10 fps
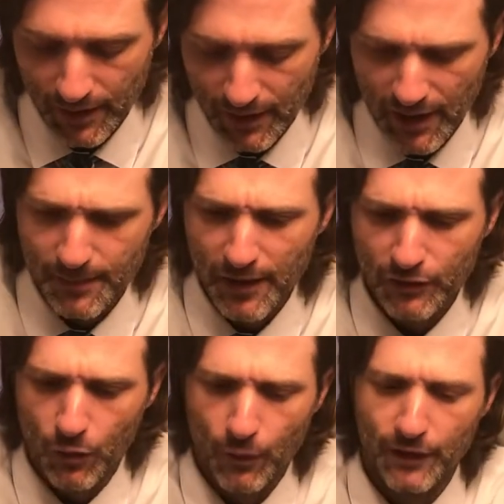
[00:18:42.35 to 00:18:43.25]
And he made
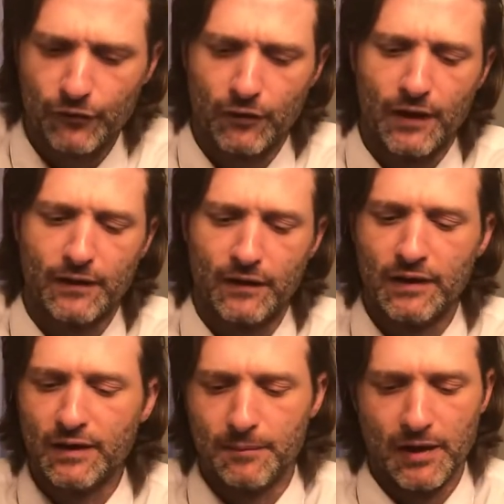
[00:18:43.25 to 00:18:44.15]
toys for us, and he
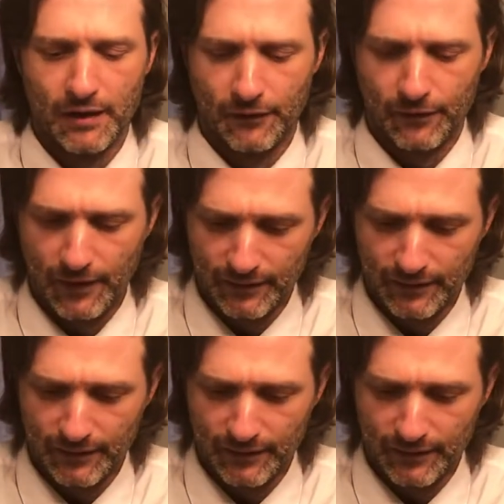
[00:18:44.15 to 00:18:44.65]
did a million other things